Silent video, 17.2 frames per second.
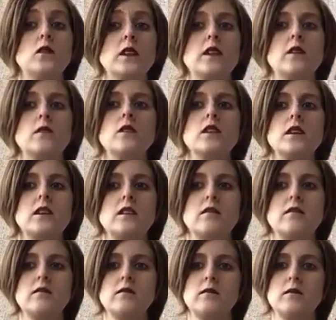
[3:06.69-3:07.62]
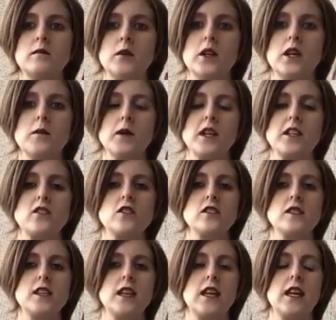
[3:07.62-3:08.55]
really, really pretty
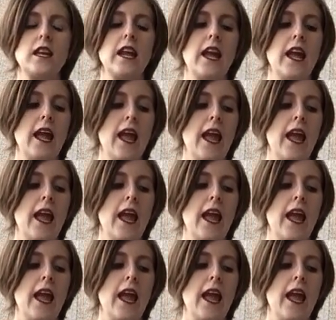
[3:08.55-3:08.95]
pictures in it.